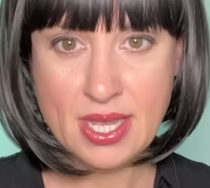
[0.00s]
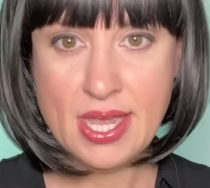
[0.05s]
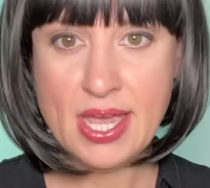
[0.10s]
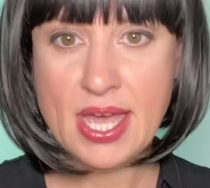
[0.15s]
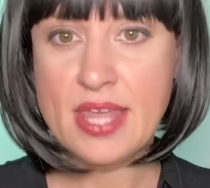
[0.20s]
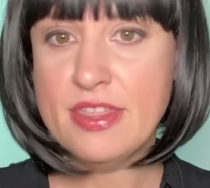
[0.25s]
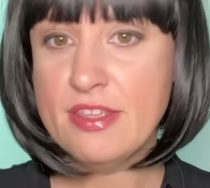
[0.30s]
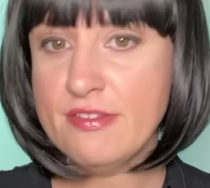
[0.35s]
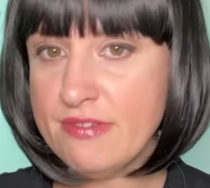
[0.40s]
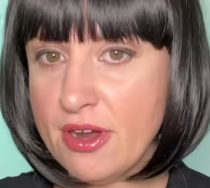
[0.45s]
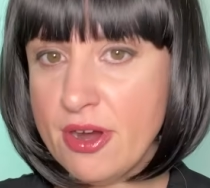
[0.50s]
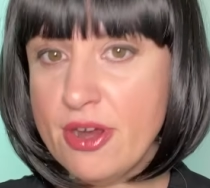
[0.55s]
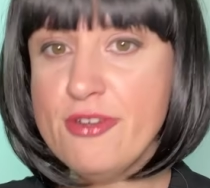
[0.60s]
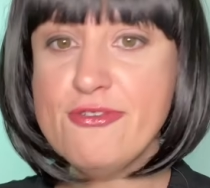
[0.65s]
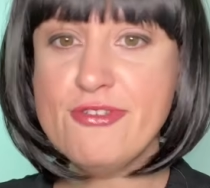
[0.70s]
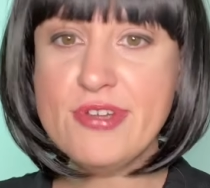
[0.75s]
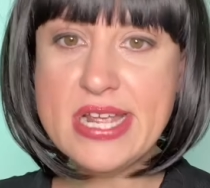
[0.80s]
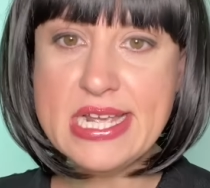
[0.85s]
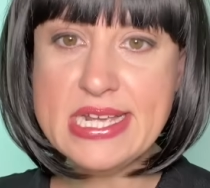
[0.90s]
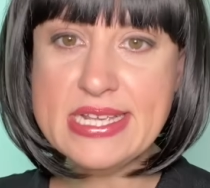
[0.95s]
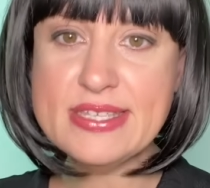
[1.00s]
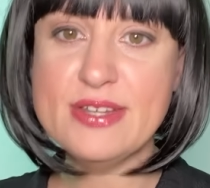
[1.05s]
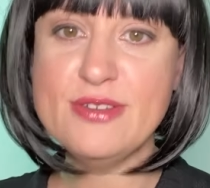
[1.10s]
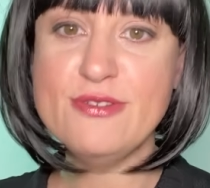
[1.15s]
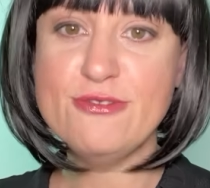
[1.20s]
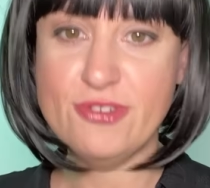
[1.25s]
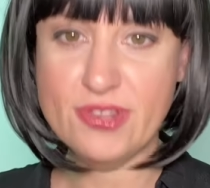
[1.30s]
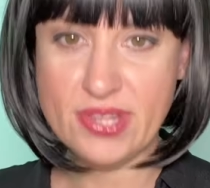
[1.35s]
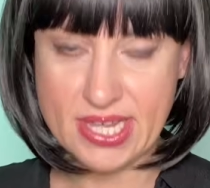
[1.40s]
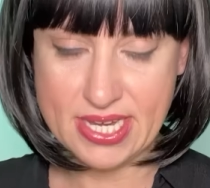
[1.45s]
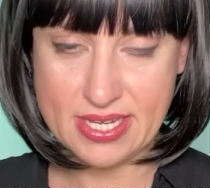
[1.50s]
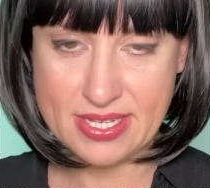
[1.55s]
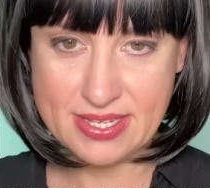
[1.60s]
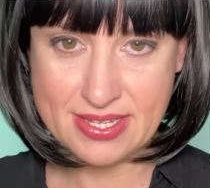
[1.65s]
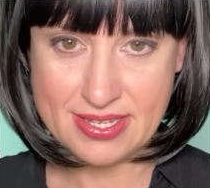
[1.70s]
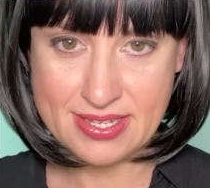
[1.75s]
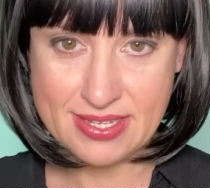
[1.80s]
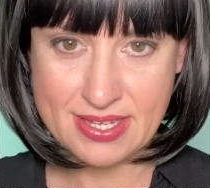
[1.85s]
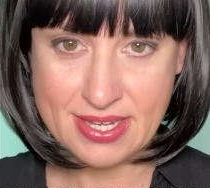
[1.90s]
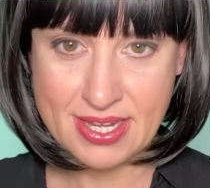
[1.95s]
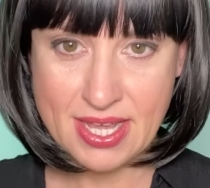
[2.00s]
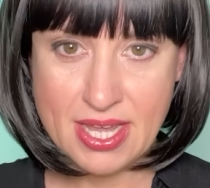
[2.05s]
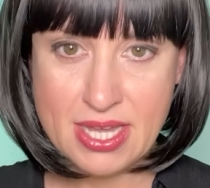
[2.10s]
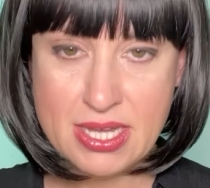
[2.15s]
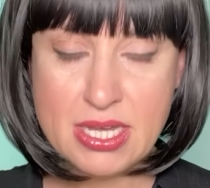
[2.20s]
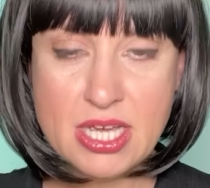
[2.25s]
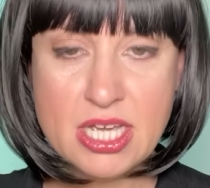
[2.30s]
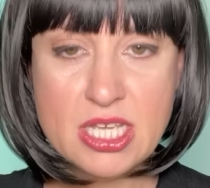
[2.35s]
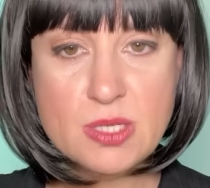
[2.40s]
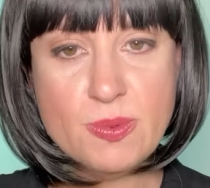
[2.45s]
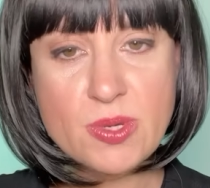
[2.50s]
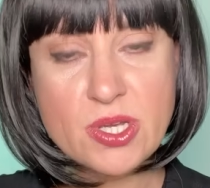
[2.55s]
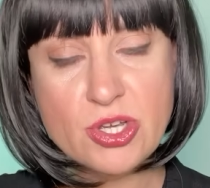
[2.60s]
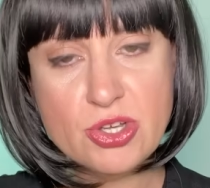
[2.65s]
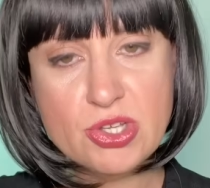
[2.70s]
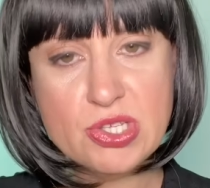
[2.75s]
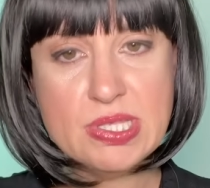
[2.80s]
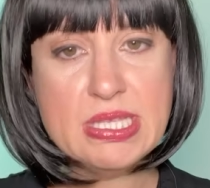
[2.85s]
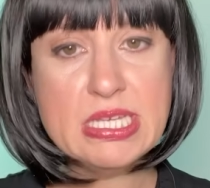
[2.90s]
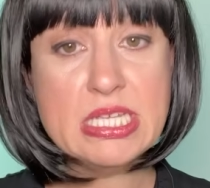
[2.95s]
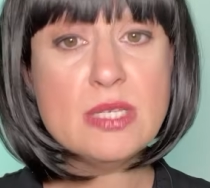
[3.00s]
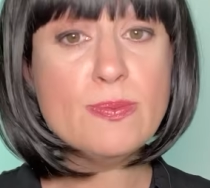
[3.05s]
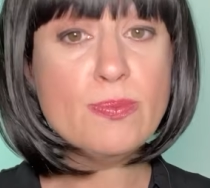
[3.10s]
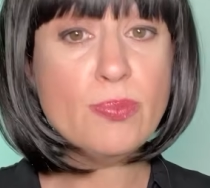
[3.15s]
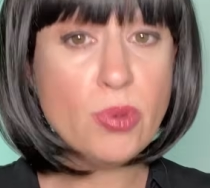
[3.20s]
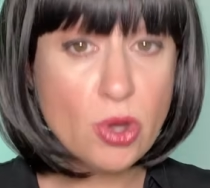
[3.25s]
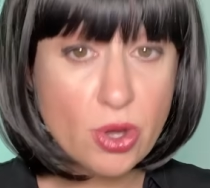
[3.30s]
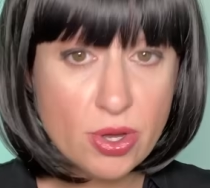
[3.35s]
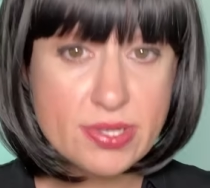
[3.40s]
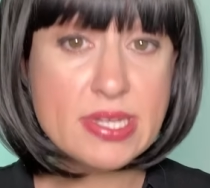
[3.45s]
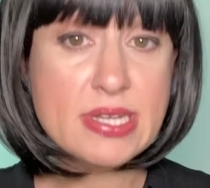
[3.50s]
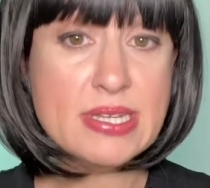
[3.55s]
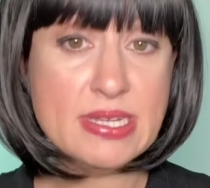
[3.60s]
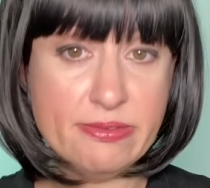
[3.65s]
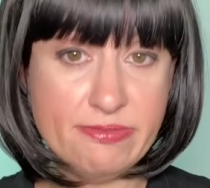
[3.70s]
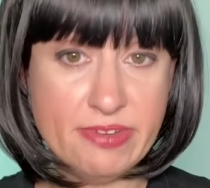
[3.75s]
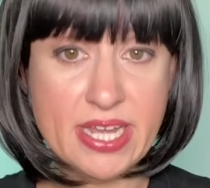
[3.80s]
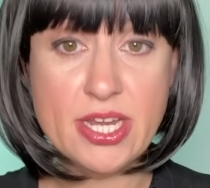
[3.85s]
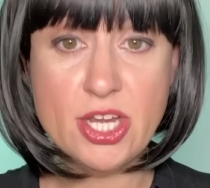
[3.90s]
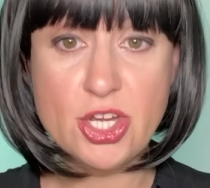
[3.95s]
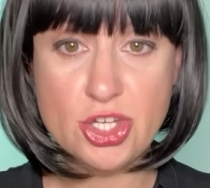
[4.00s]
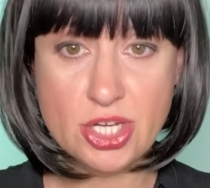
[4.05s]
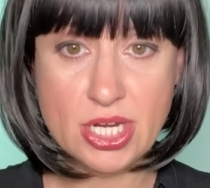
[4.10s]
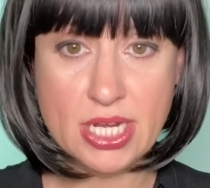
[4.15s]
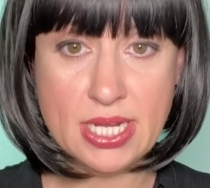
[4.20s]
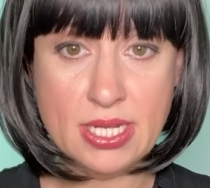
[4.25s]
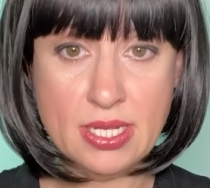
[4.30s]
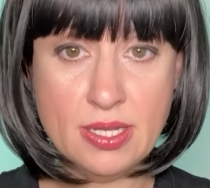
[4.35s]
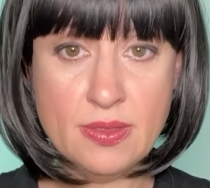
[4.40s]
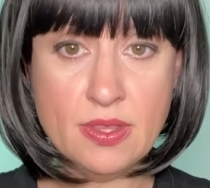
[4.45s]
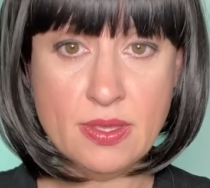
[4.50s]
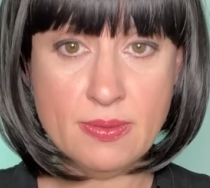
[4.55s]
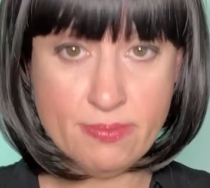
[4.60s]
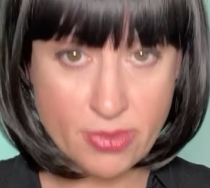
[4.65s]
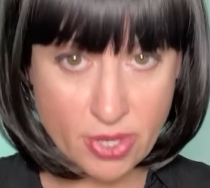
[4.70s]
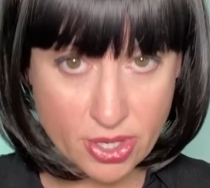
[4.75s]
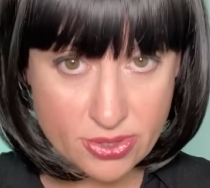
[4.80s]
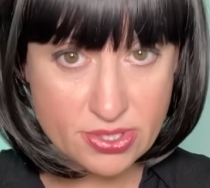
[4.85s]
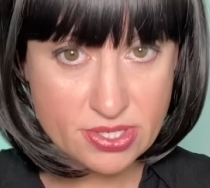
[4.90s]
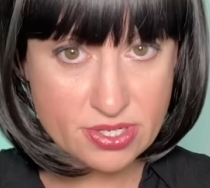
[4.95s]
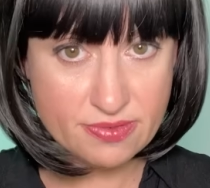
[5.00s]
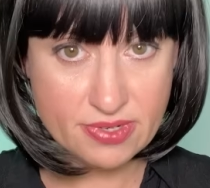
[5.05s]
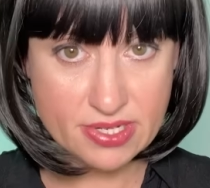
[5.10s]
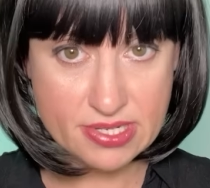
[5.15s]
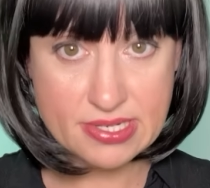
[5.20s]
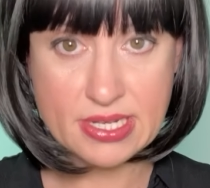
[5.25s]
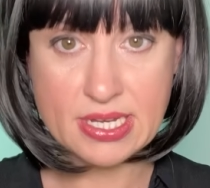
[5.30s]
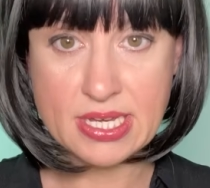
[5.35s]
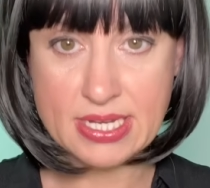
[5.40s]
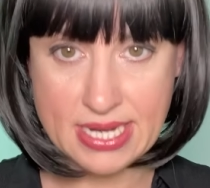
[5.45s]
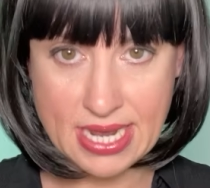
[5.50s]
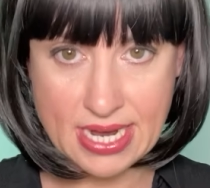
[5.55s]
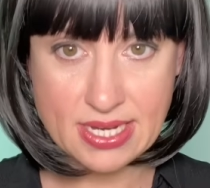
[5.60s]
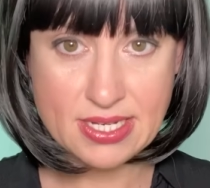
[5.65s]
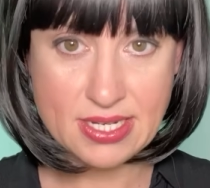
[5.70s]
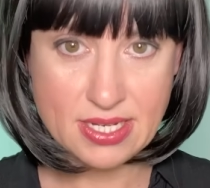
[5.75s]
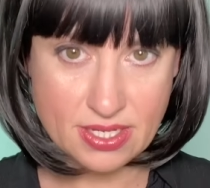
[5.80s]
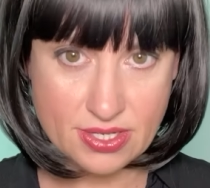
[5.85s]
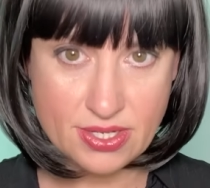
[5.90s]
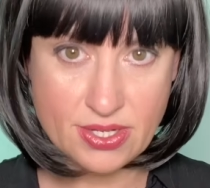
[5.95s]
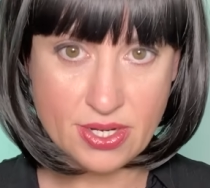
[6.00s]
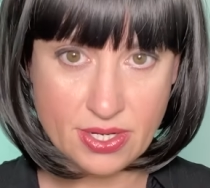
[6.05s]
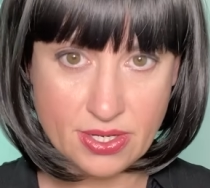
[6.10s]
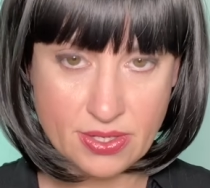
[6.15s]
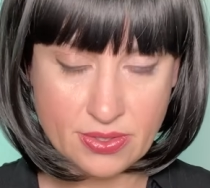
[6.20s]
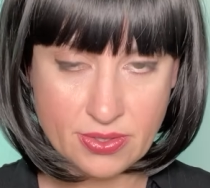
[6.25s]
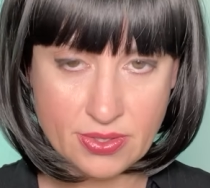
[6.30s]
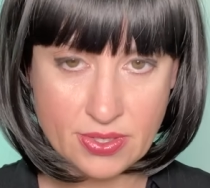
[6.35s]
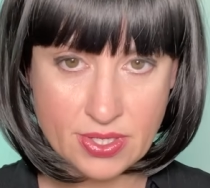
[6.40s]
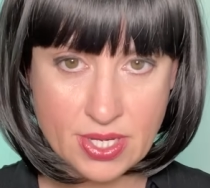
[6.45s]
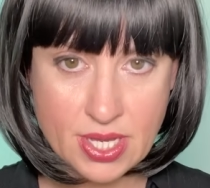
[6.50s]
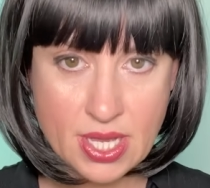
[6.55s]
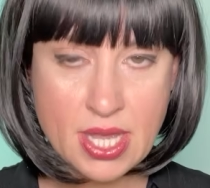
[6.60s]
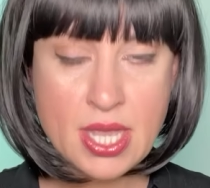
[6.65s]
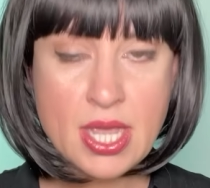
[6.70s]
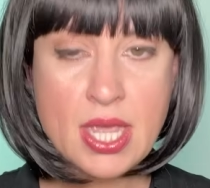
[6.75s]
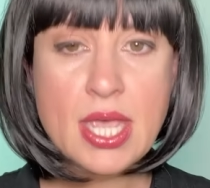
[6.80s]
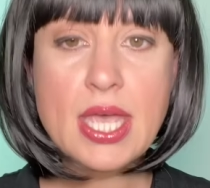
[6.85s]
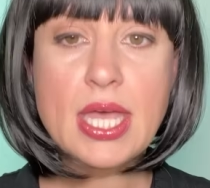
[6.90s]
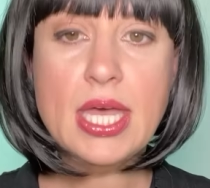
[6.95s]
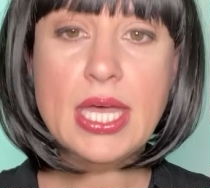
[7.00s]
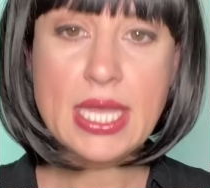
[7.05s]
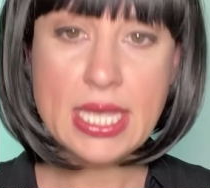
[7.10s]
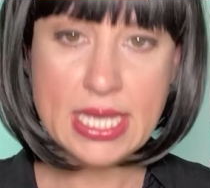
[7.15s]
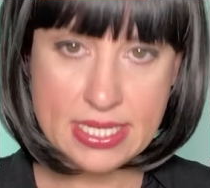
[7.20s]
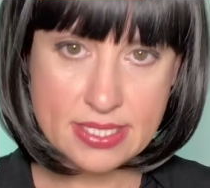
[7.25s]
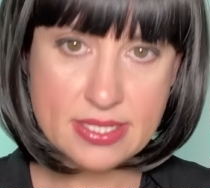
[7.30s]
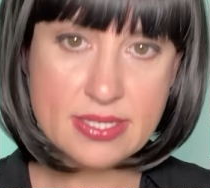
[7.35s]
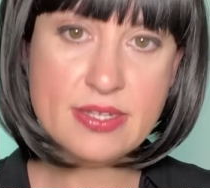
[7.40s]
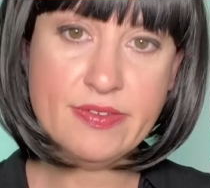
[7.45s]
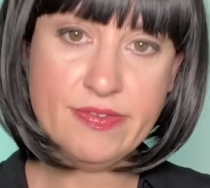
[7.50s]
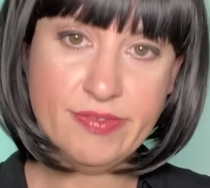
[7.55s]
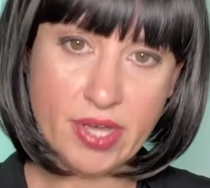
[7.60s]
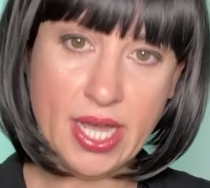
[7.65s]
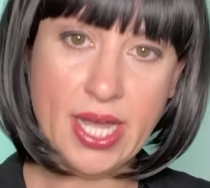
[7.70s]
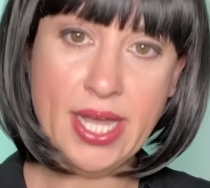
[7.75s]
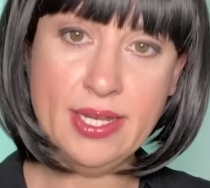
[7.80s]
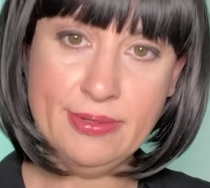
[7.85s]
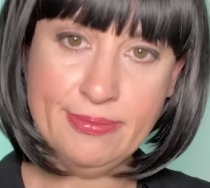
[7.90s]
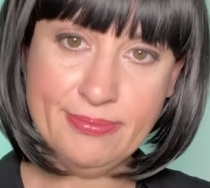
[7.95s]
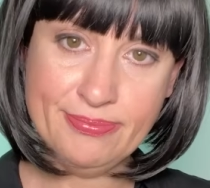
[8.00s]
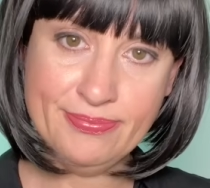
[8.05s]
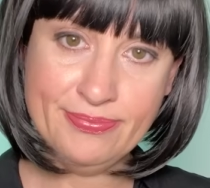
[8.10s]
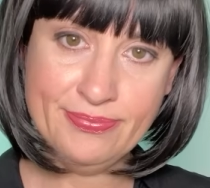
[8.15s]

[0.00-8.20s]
And the very reason for this is because this positive energy that most of us are connected to is divine,